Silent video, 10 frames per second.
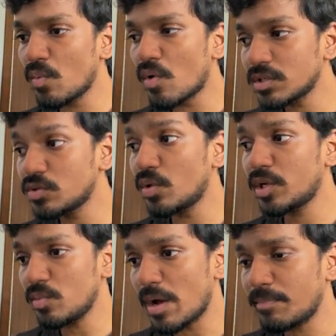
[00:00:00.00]
what's going
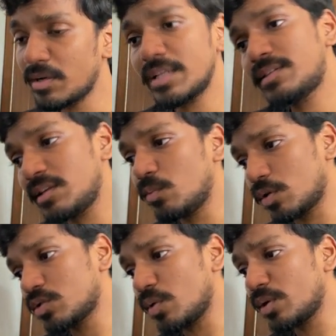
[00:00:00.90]
to happen let's see
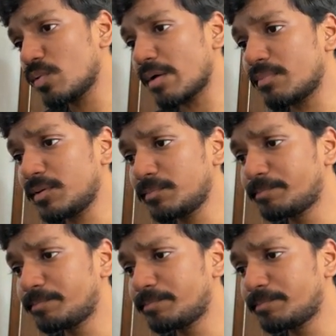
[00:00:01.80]
what's going to happen